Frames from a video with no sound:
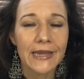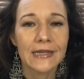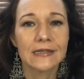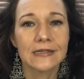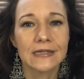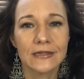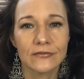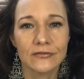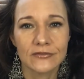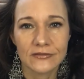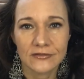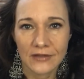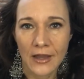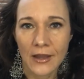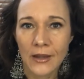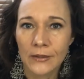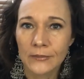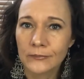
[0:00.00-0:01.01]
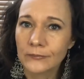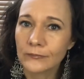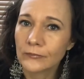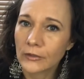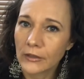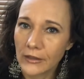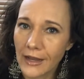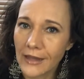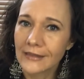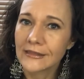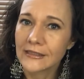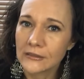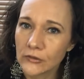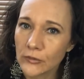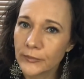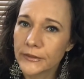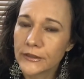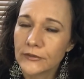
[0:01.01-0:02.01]
It gives a
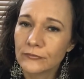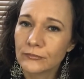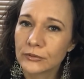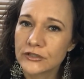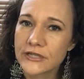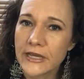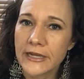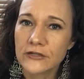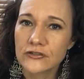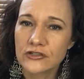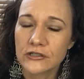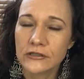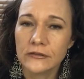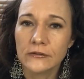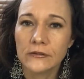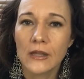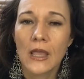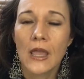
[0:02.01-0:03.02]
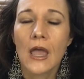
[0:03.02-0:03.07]
little bit of protection